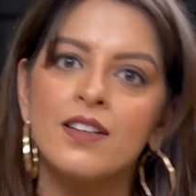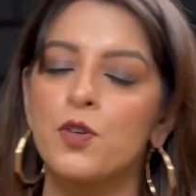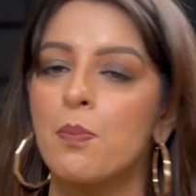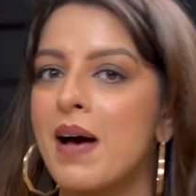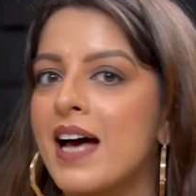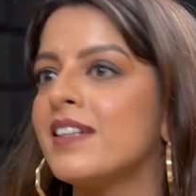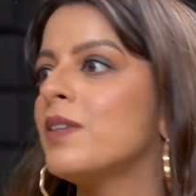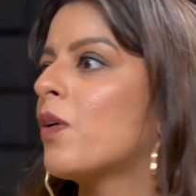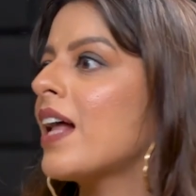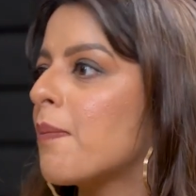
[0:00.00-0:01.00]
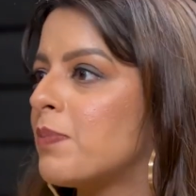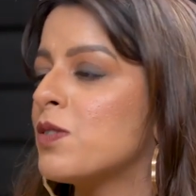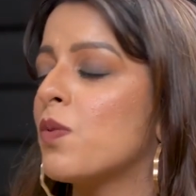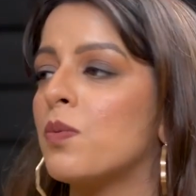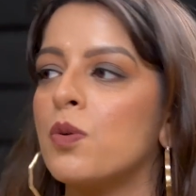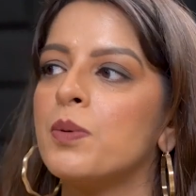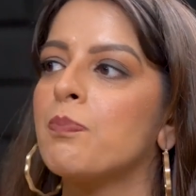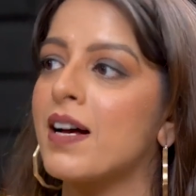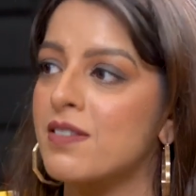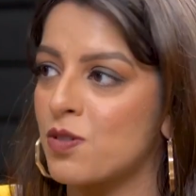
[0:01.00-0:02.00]
if you're married, what happens when a woman
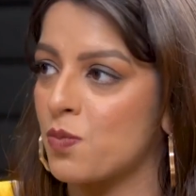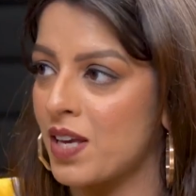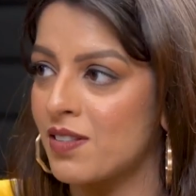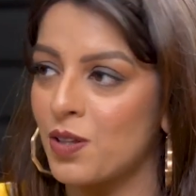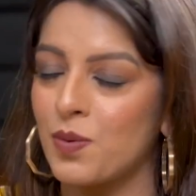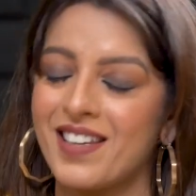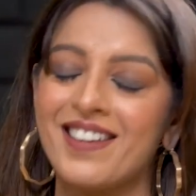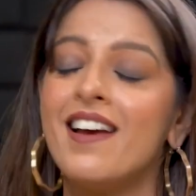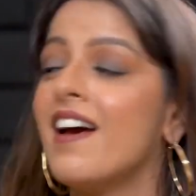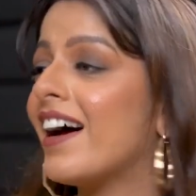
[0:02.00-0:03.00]
passes away in the UAE. Yeah.